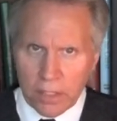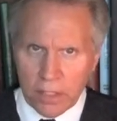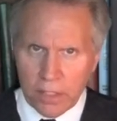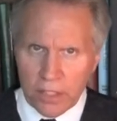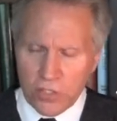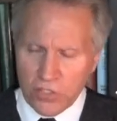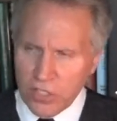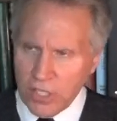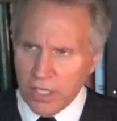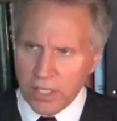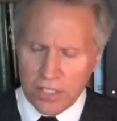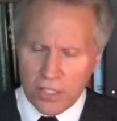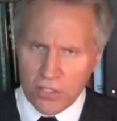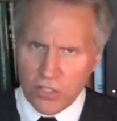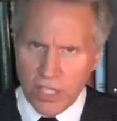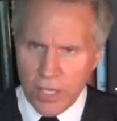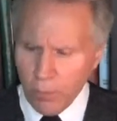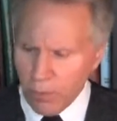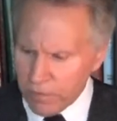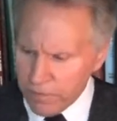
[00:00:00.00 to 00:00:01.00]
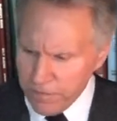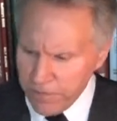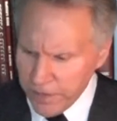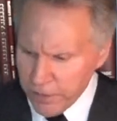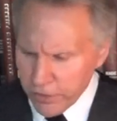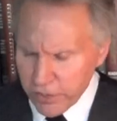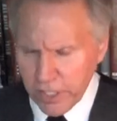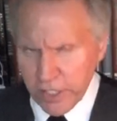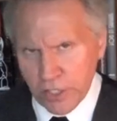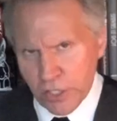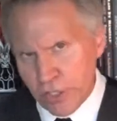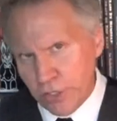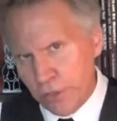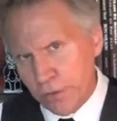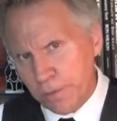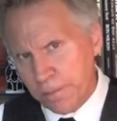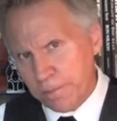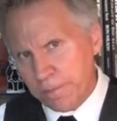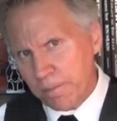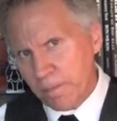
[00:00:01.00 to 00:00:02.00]
You see what fear can
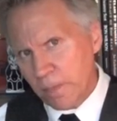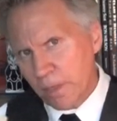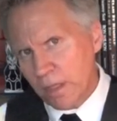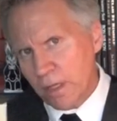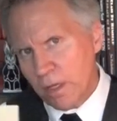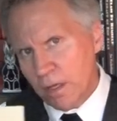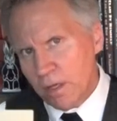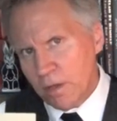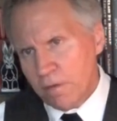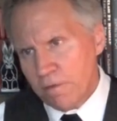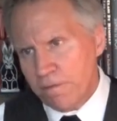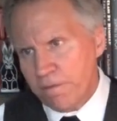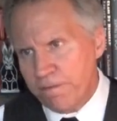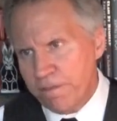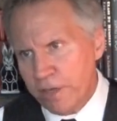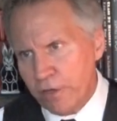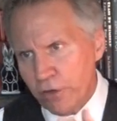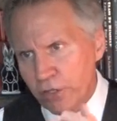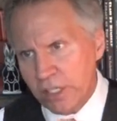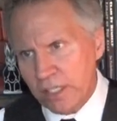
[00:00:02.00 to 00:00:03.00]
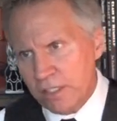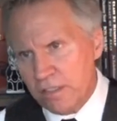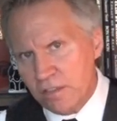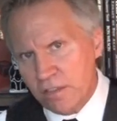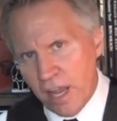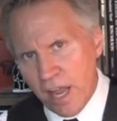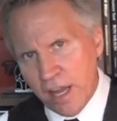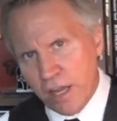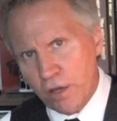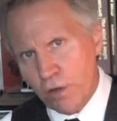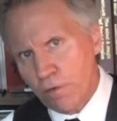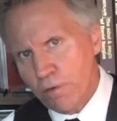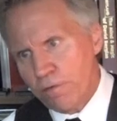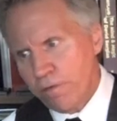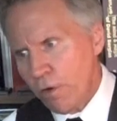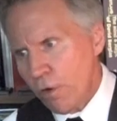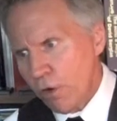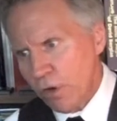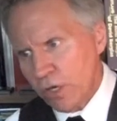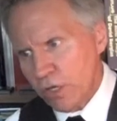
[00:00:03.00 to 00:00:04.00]
do? Fear can take your
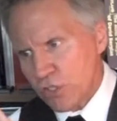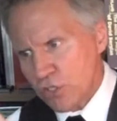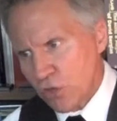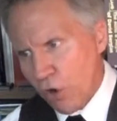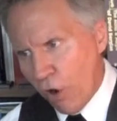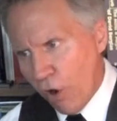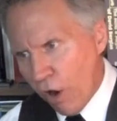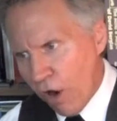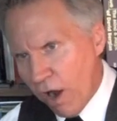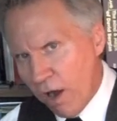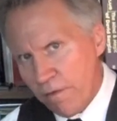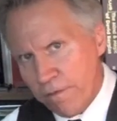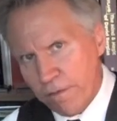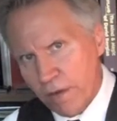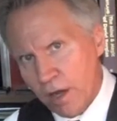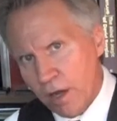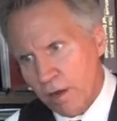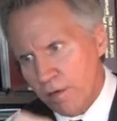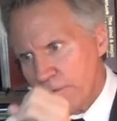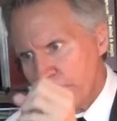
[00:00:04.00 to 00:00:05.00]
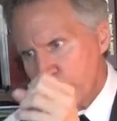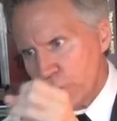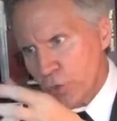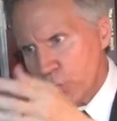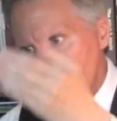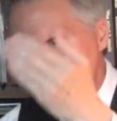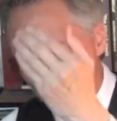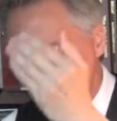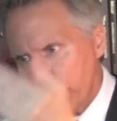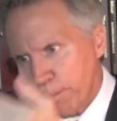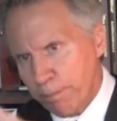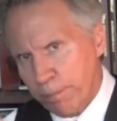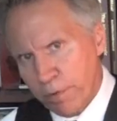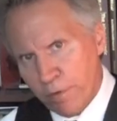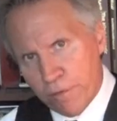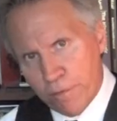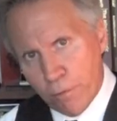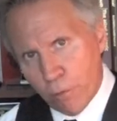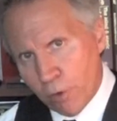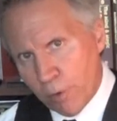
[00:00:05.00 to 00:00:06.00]
focus off of your
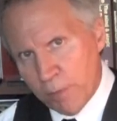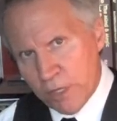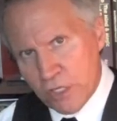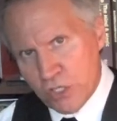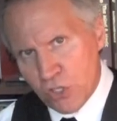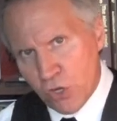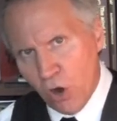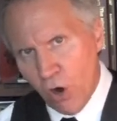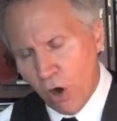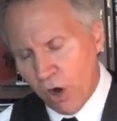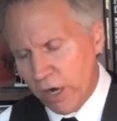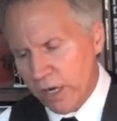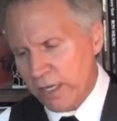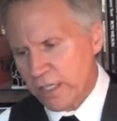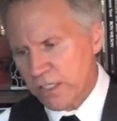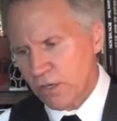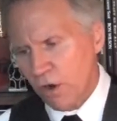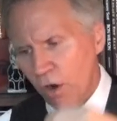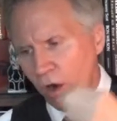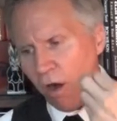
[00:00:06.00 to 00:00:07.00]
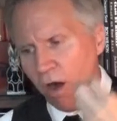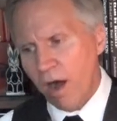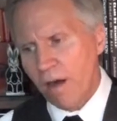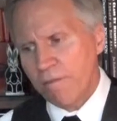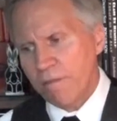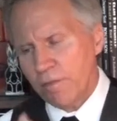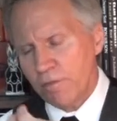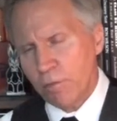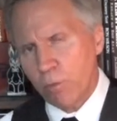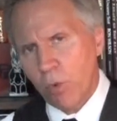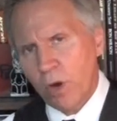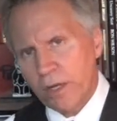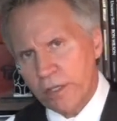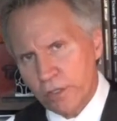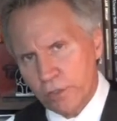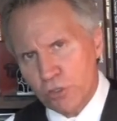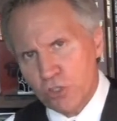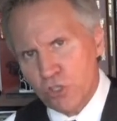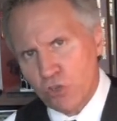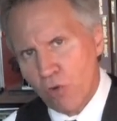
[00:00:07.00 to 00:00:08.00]
performance art, off of what
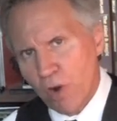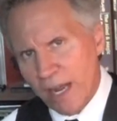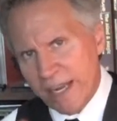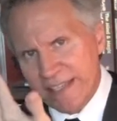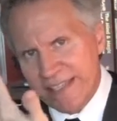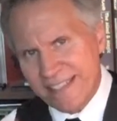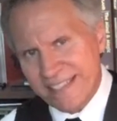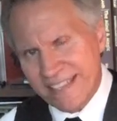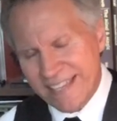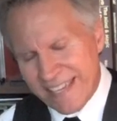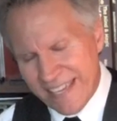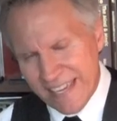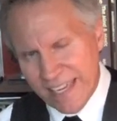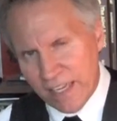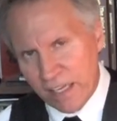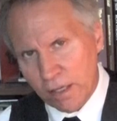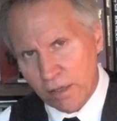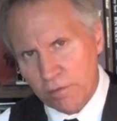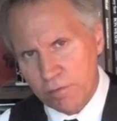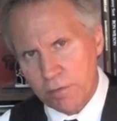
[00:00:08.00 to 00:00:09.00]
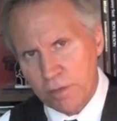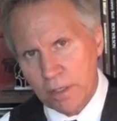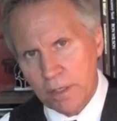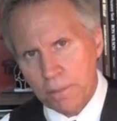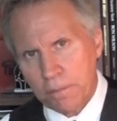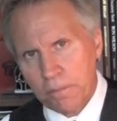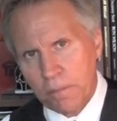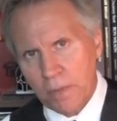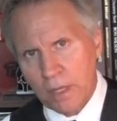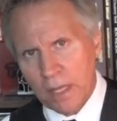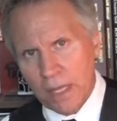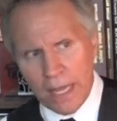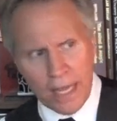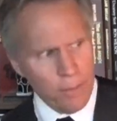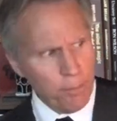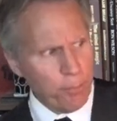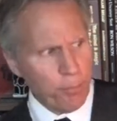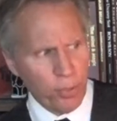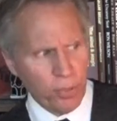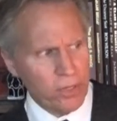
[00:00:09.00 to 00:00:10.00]
you're trying to give,
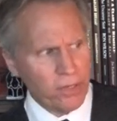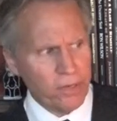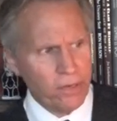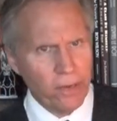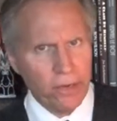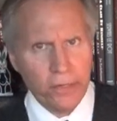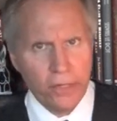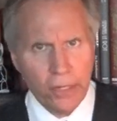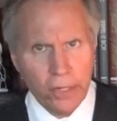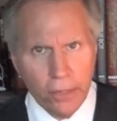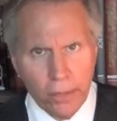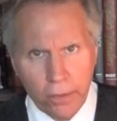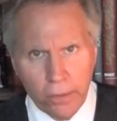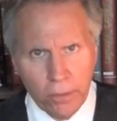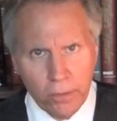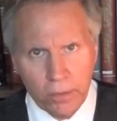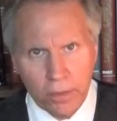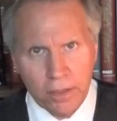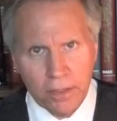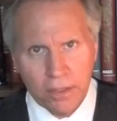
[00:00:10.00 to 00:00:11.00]
and put it on you.